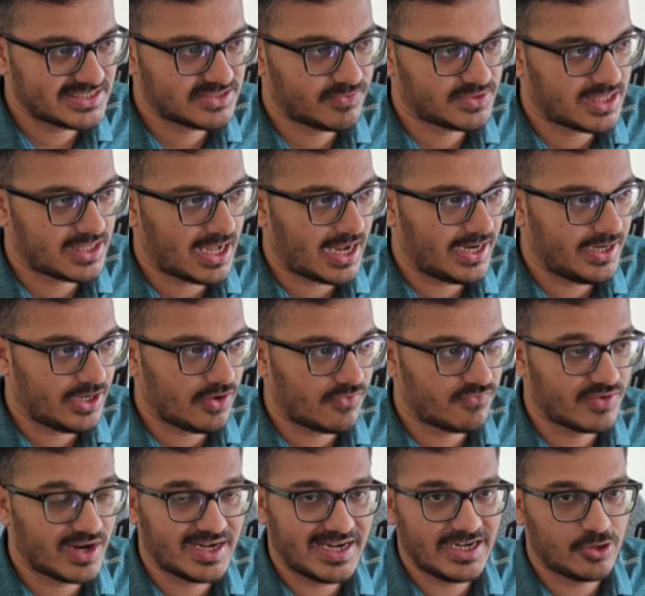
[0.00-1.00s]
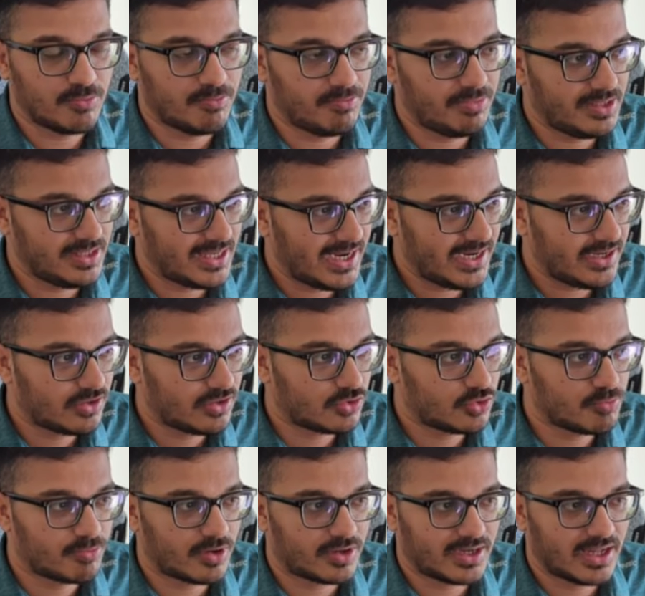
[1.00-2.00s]
with the idea of getting to b8
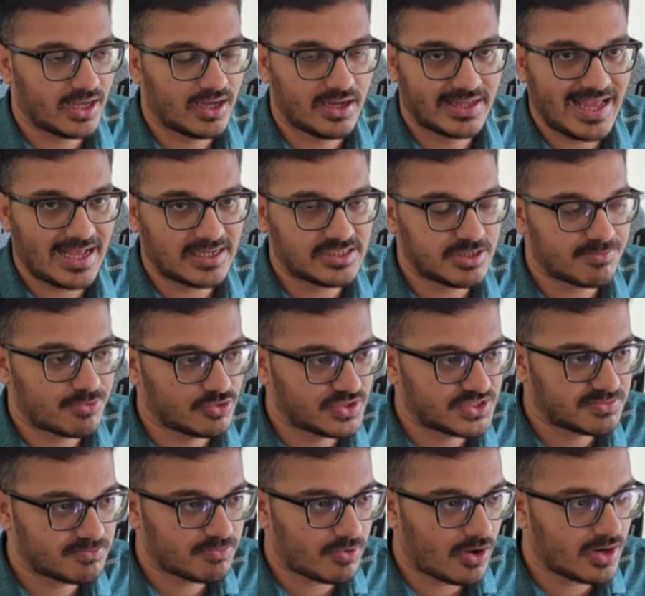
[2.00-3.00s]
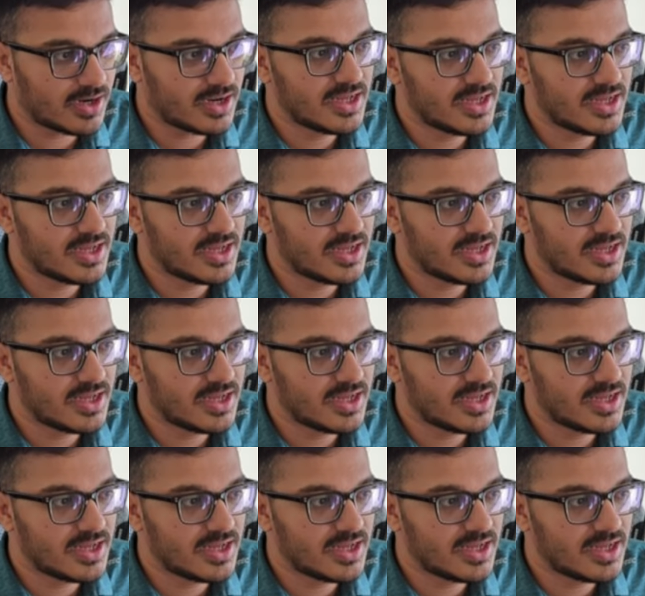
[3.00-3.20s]
to catch up to this pawn.